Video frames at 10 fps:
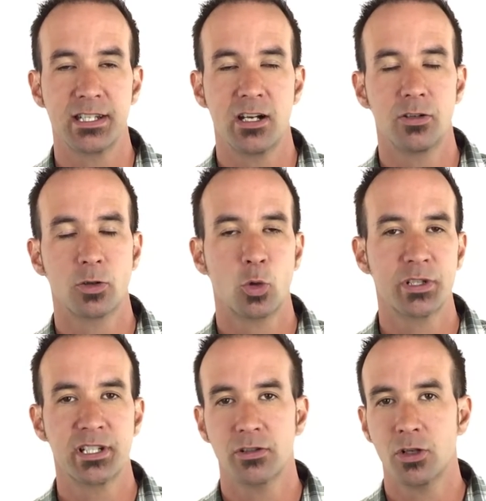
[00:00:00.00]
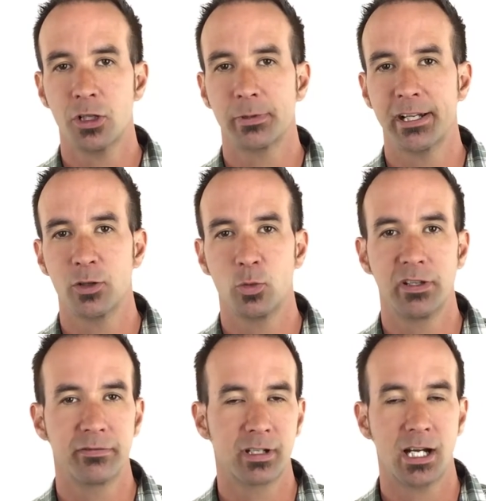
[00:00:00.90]
Now, of course, here in Colorado,
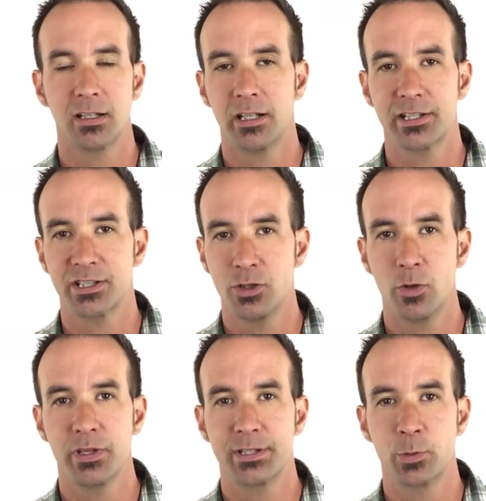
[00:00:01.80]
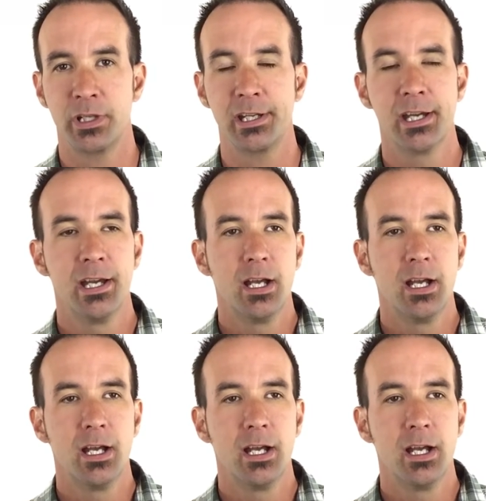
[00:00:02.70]
we've got a lot of snow this week,